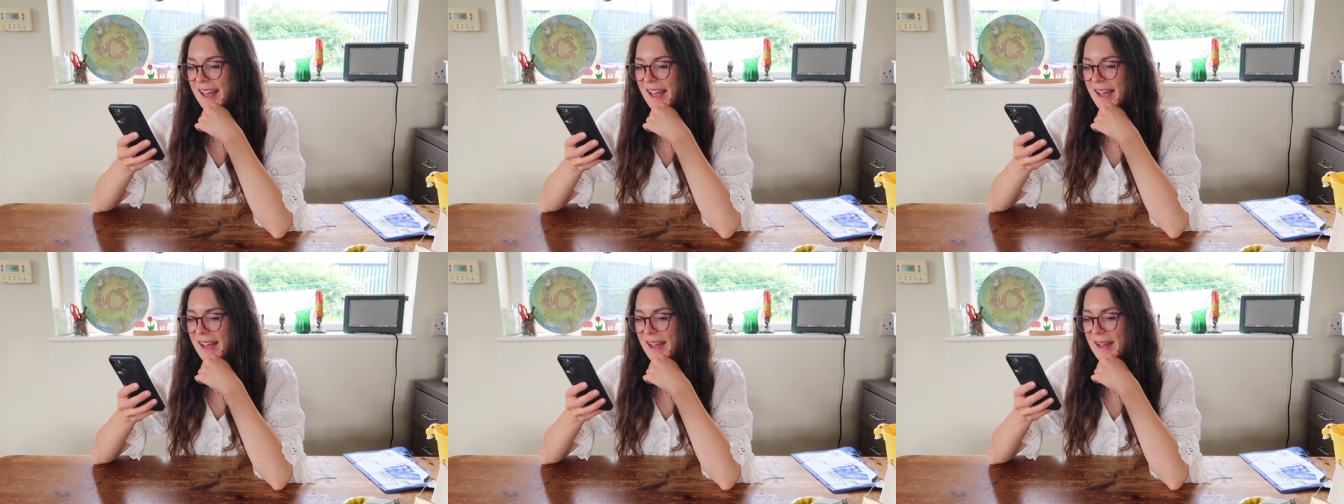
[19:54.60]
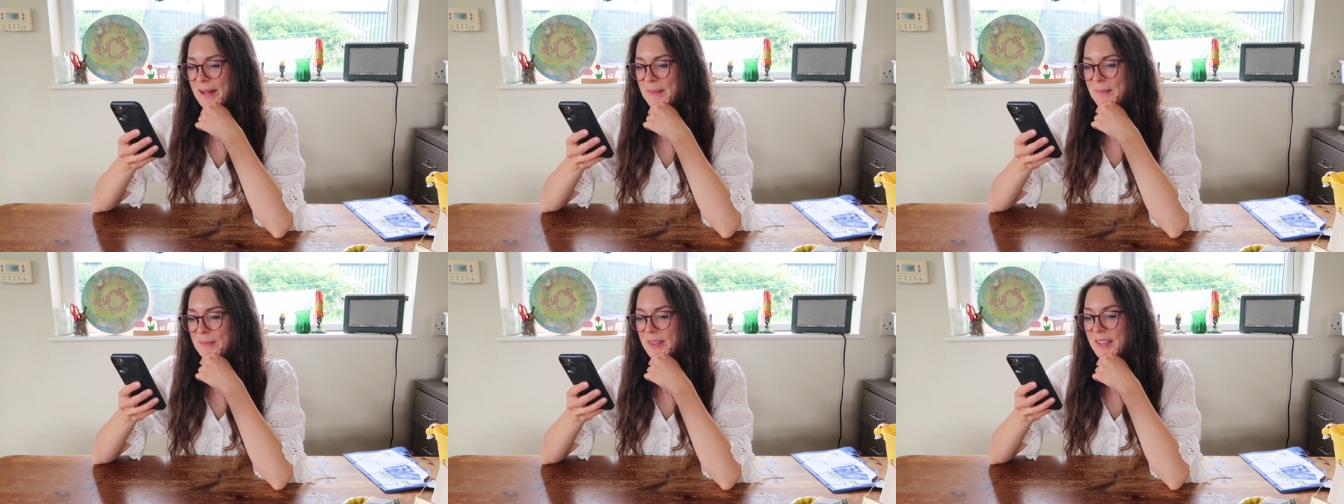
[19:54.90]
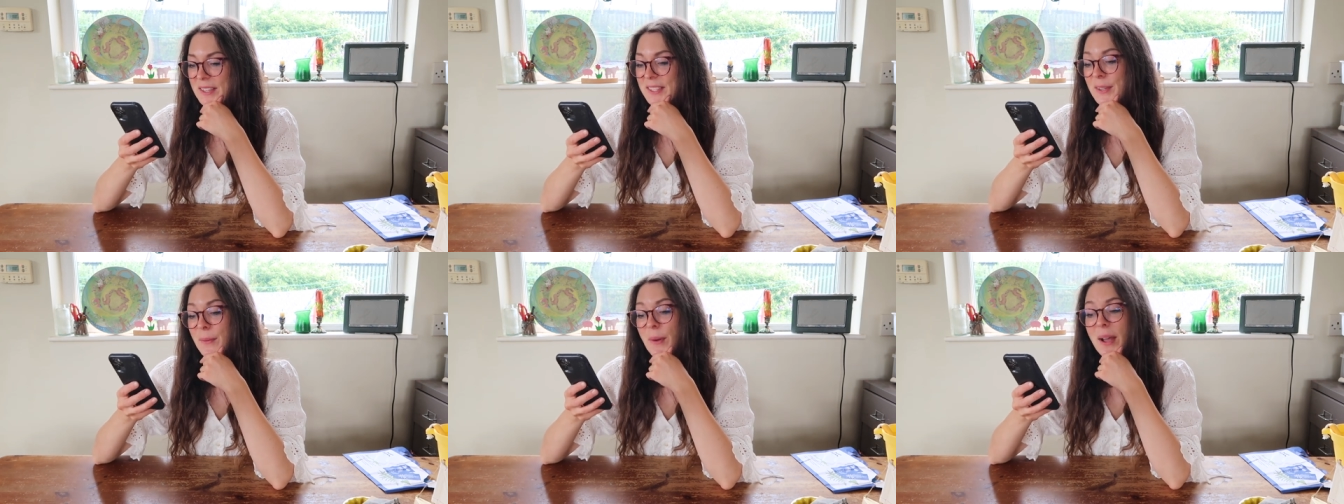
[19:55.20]
Um,
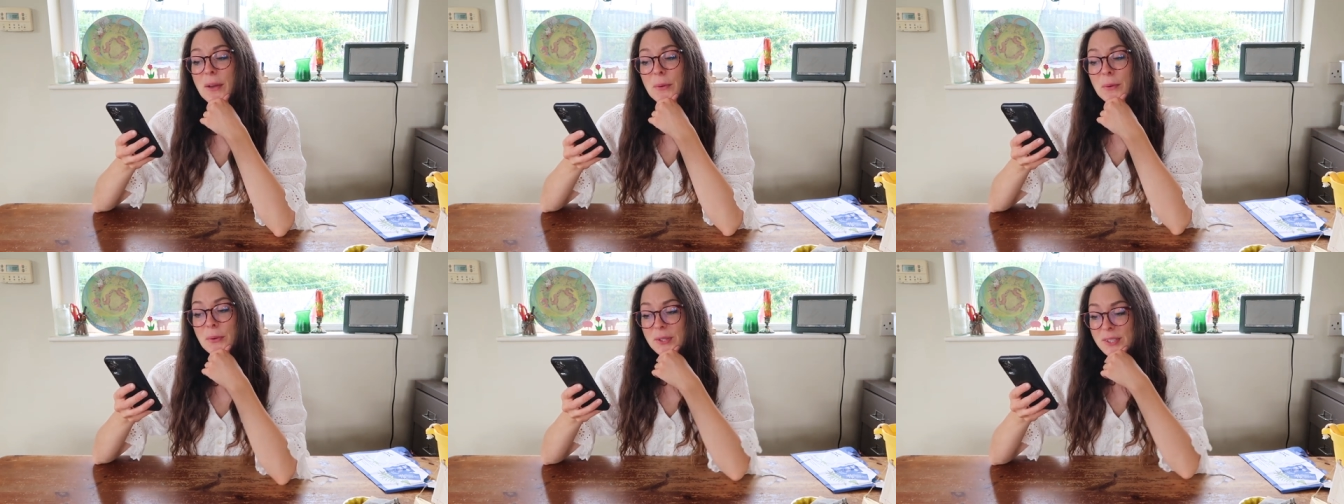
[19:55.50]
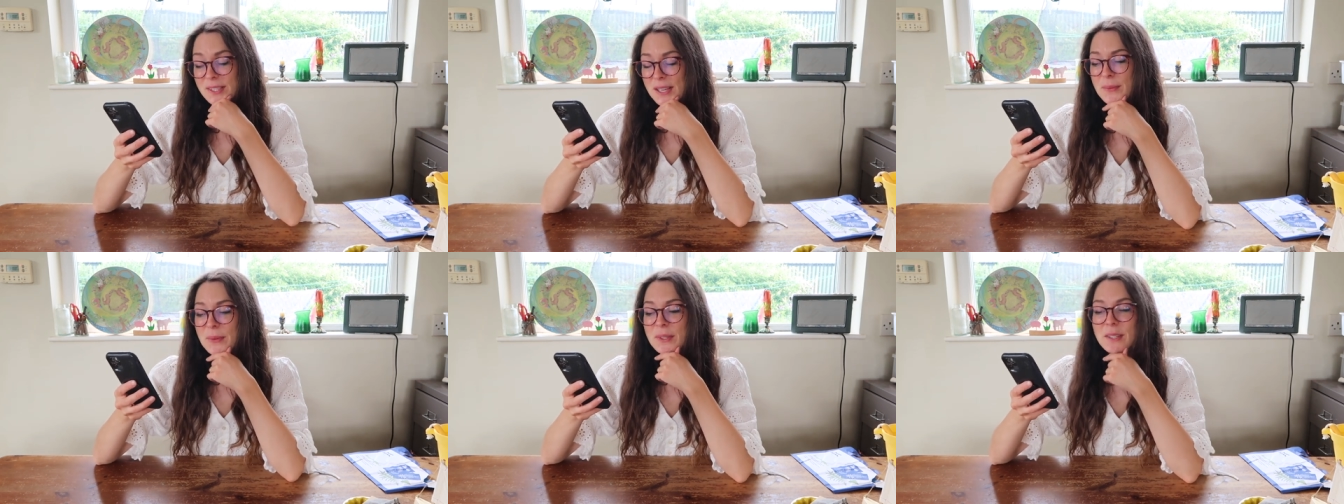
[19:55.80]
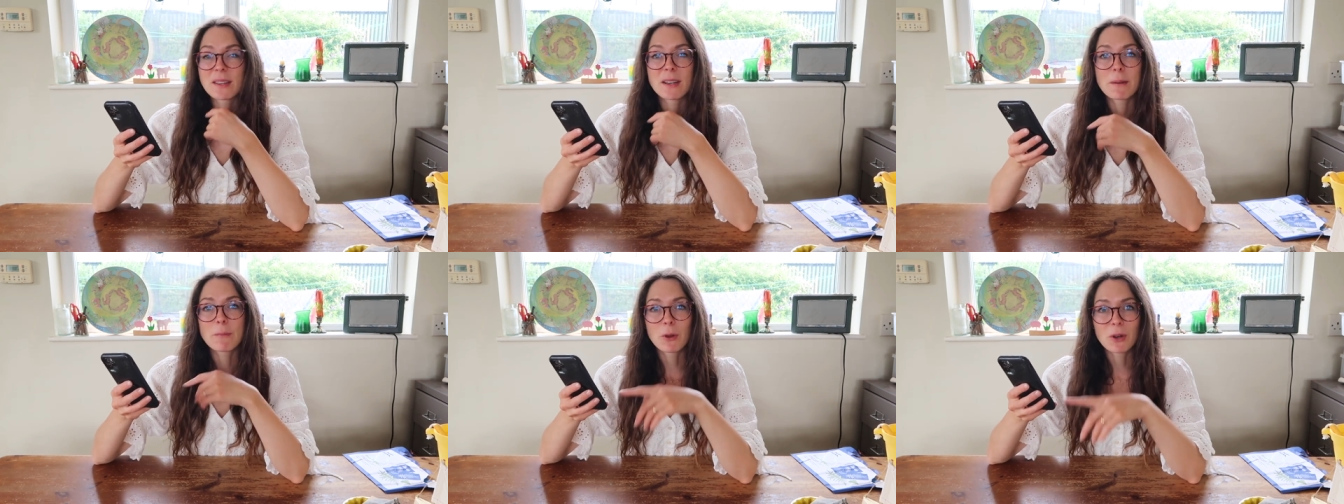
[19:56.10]
so I also was
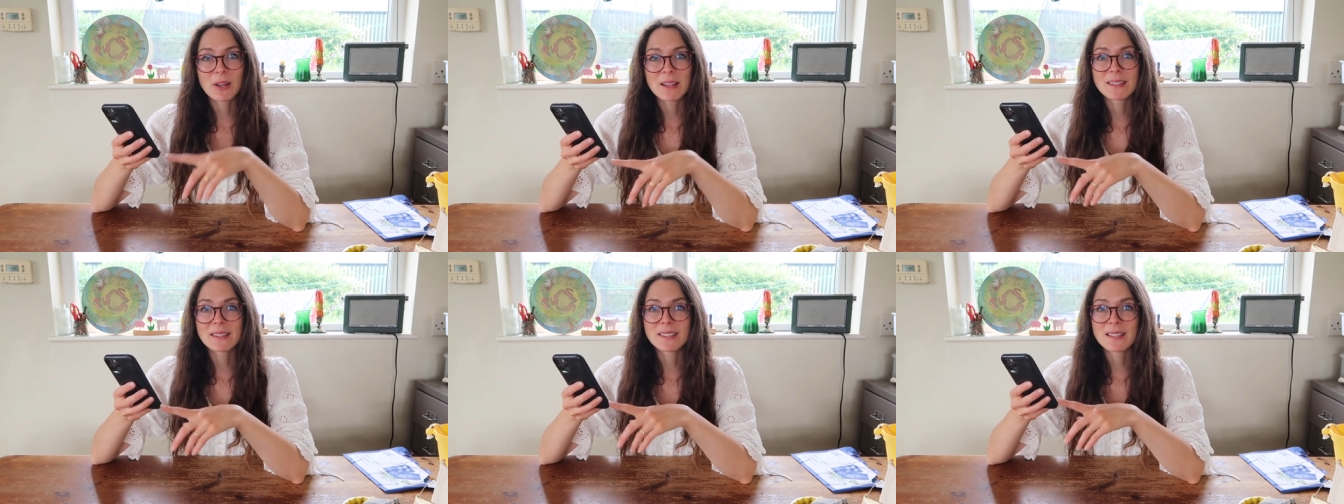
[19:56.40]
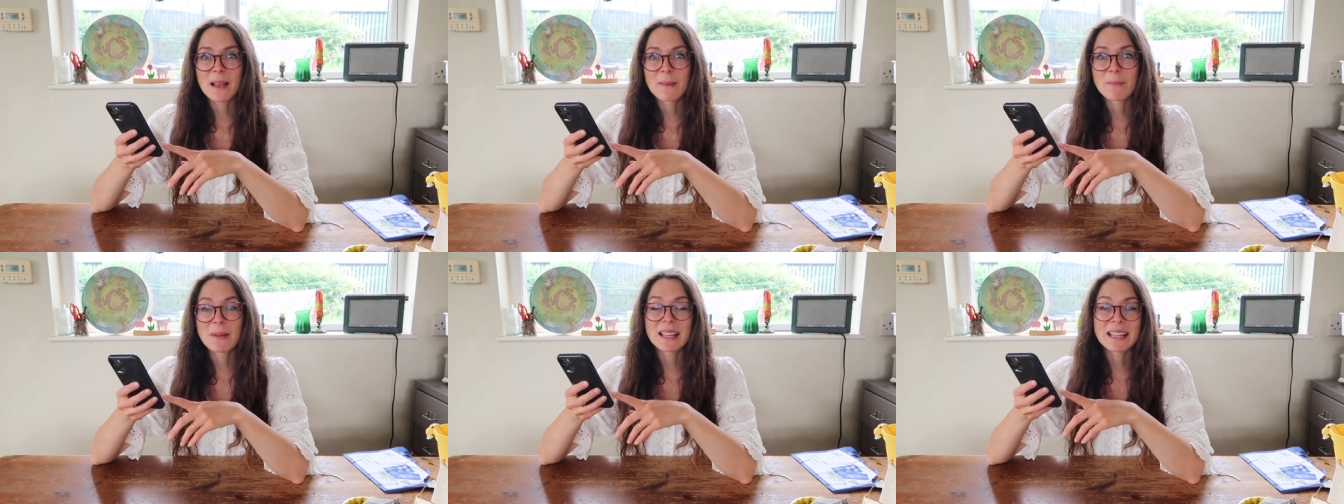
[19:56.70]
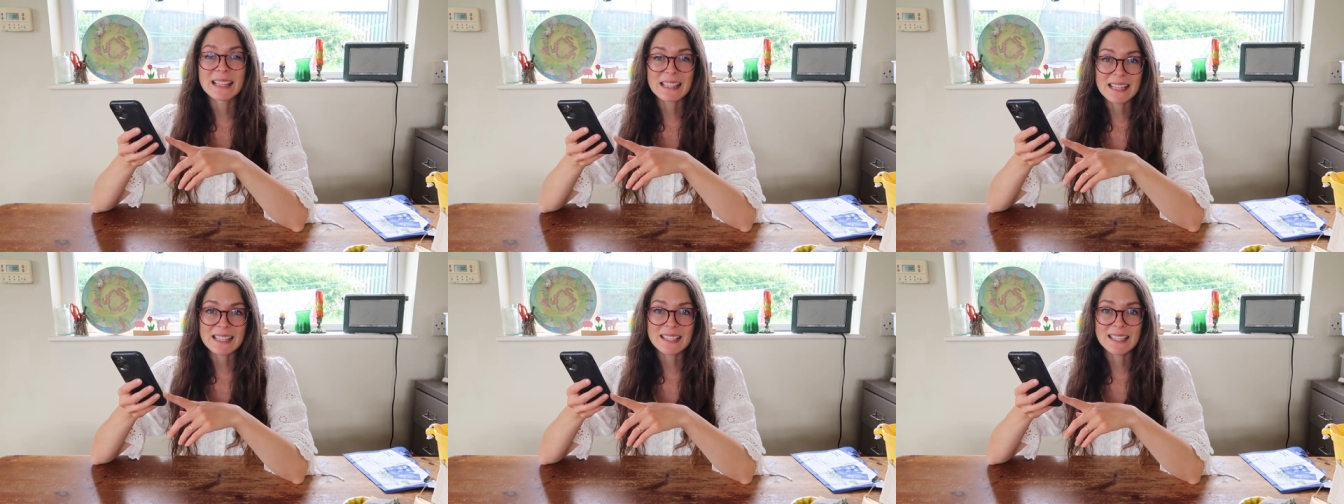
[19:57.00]
going to put in some
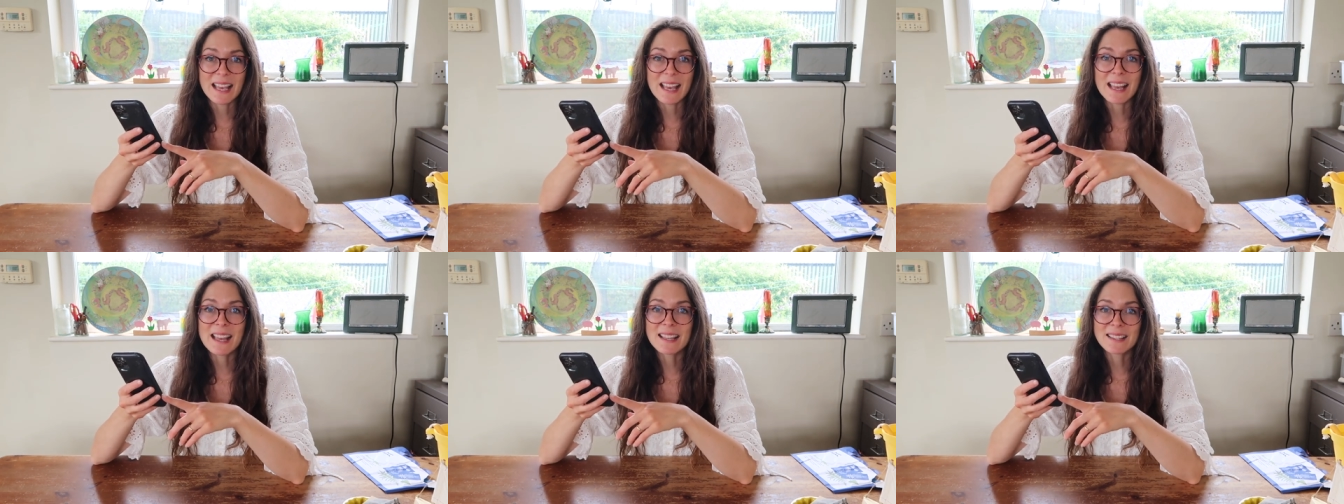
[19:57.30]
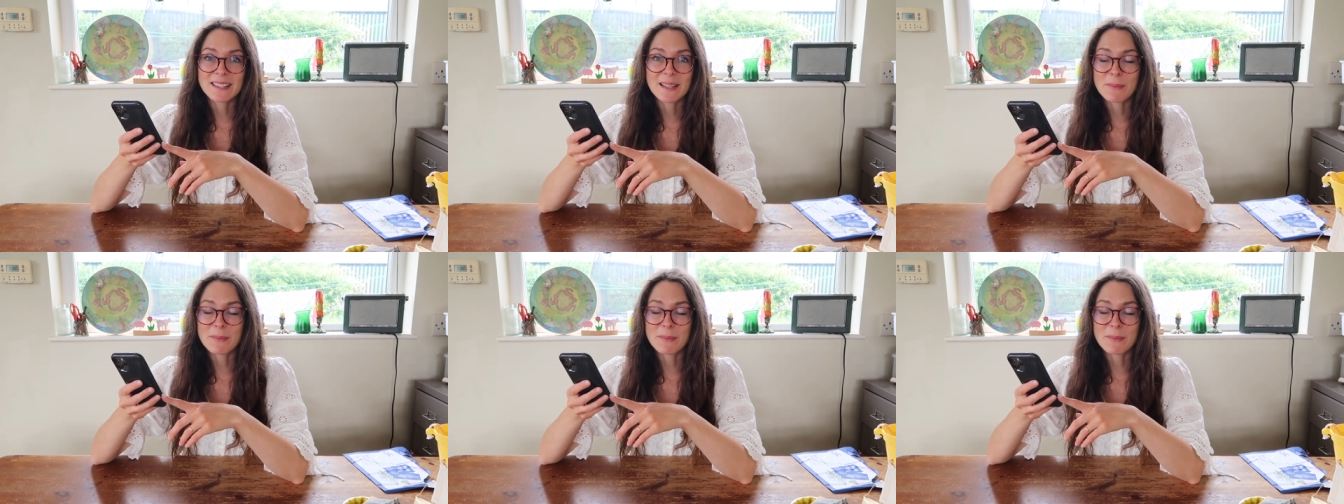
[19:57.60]
glitter,